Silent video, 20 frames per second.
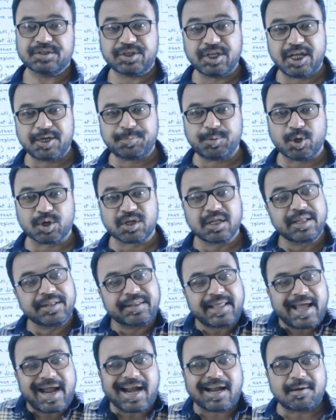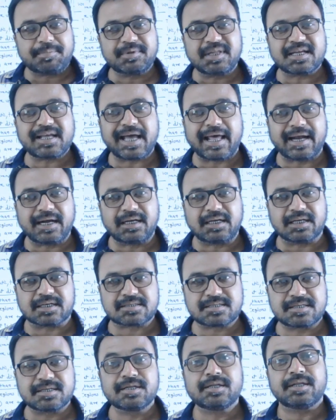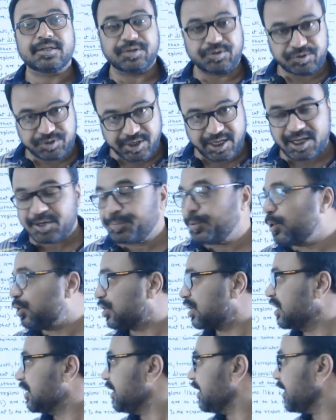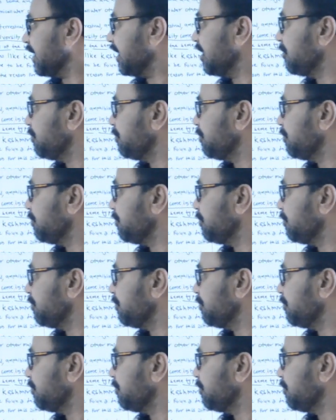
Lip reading: Therefore, they adapt the characters. Therefore, in